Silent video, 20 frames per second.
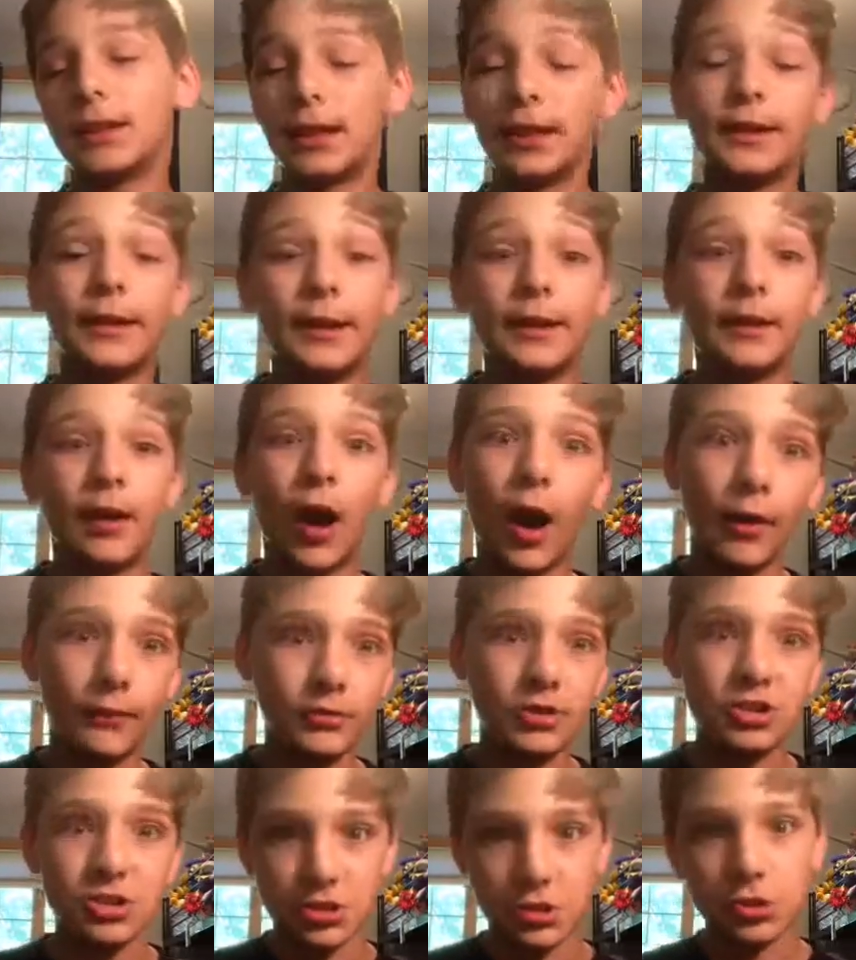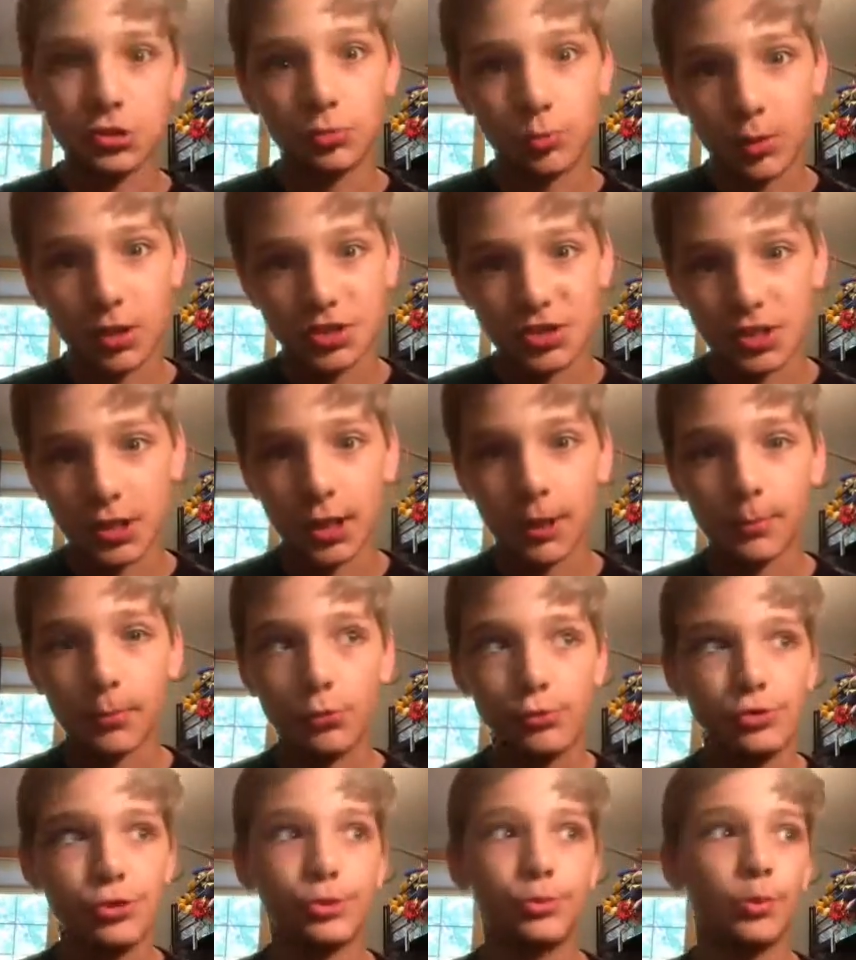And it obviously wasn't. I
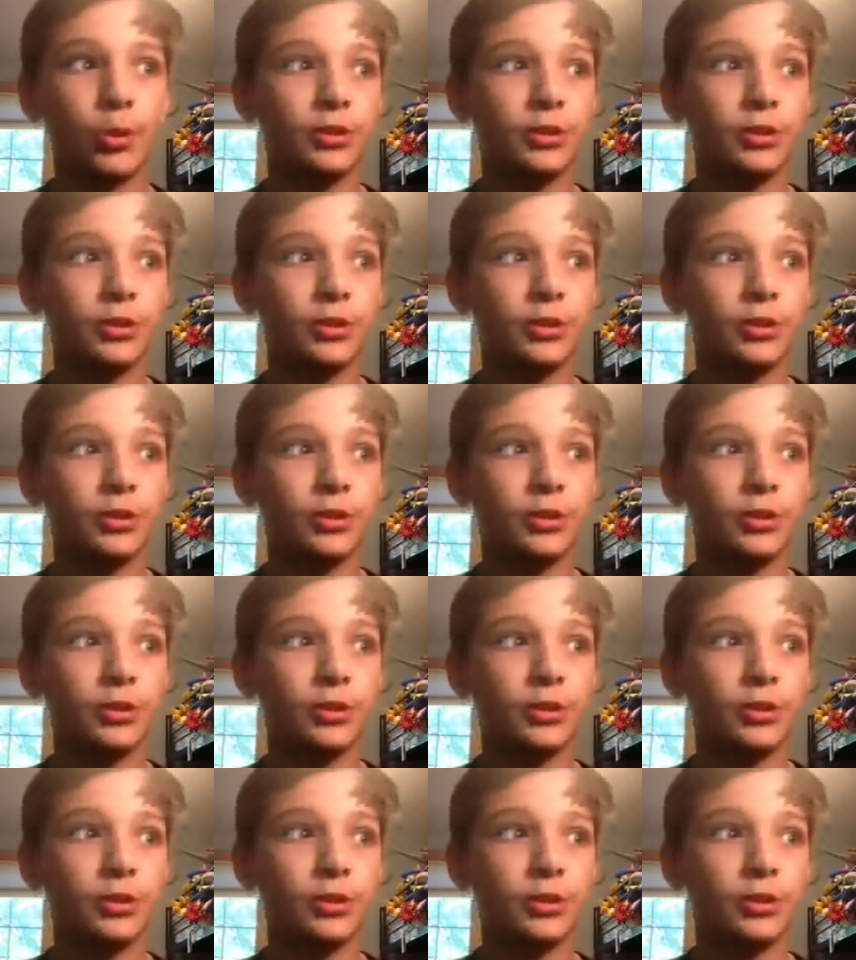posted,